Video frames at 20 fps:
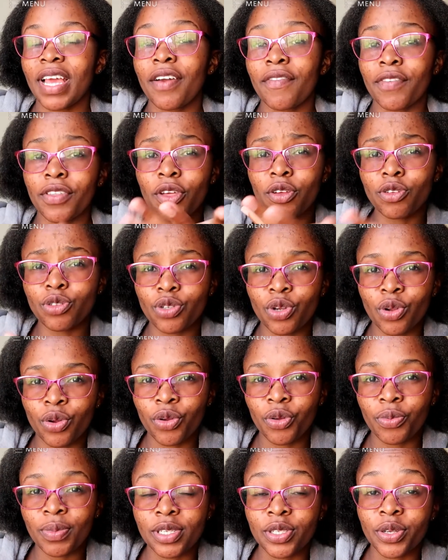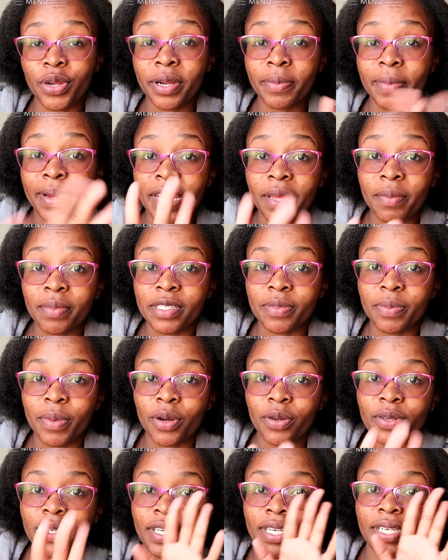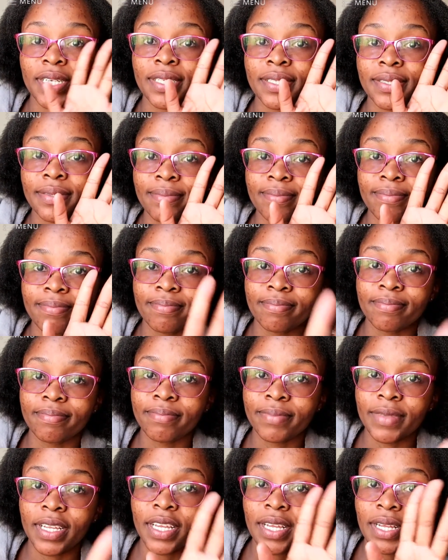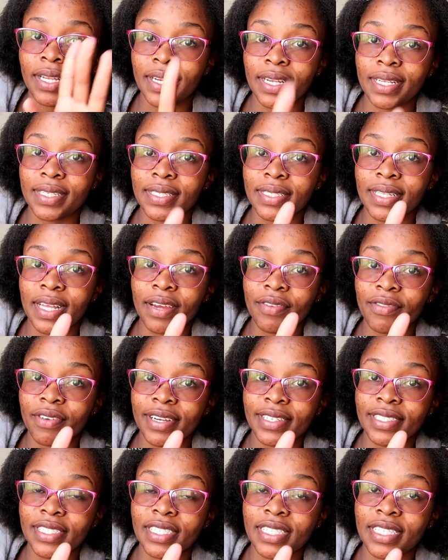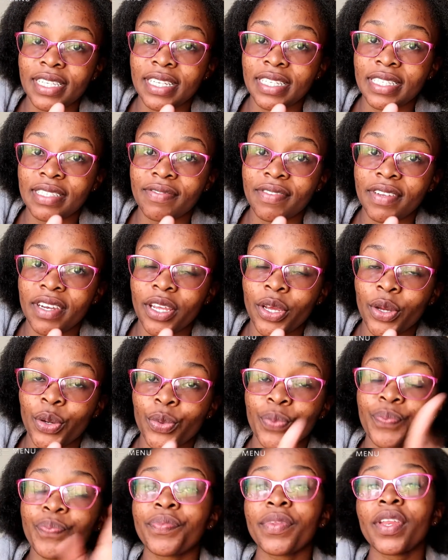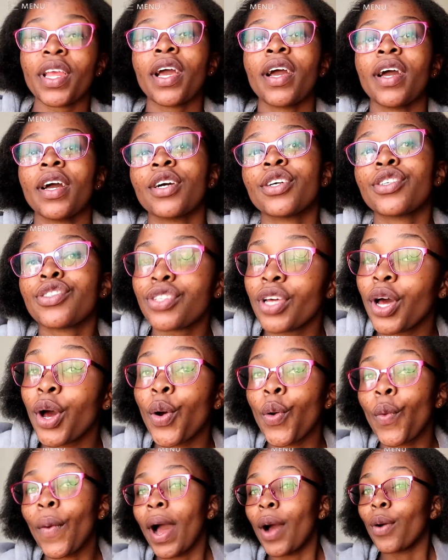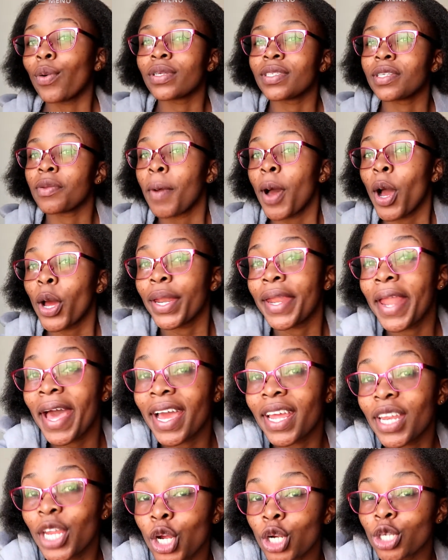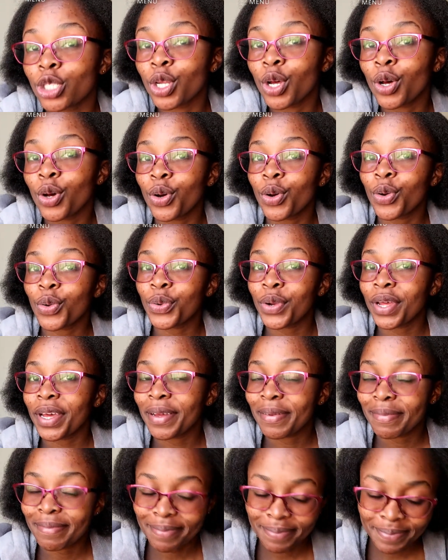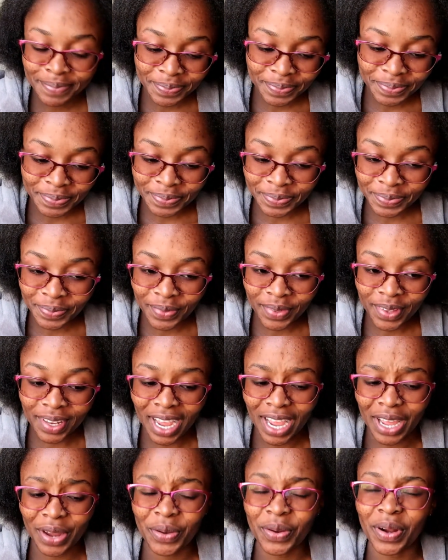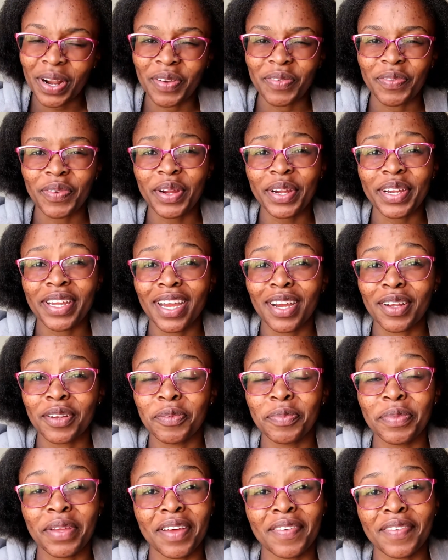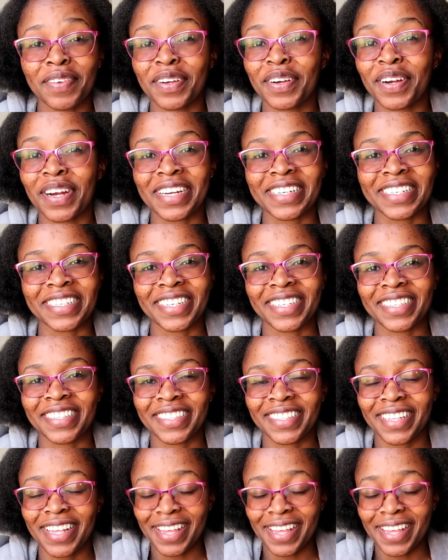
for those who don't know me, sorry, my name is Maunda. Let's dive right into this video. So, I was about 9 years old. I know I'm very young to be having crushes.